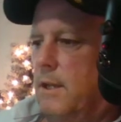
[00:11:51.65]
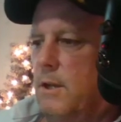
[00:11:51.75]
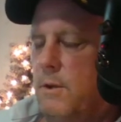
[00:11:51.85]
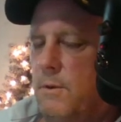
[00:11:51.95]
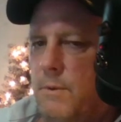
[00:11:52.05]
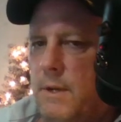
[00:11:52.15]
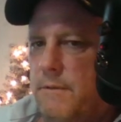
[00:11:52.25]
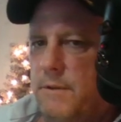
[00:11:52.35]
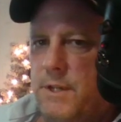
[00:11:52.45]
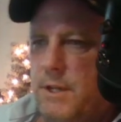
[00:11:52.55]

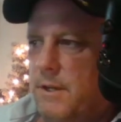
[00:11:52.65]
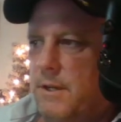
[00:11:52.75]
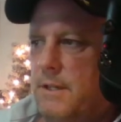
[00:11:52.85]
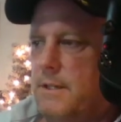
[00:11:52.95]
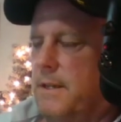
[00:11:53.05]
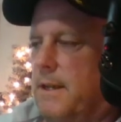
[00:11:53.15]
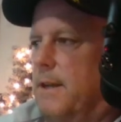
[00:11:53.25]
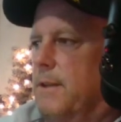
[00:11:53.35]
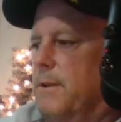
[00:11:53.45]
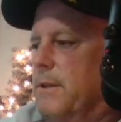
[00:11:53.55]
whatever tier it is,
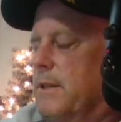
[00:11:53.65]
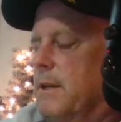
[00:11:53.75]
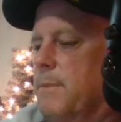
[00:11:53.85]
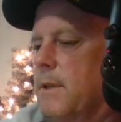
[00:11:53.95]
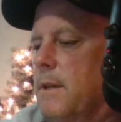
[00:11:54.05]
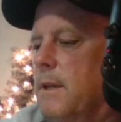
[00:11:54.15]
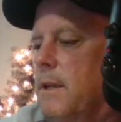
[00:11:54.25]
$1 or something.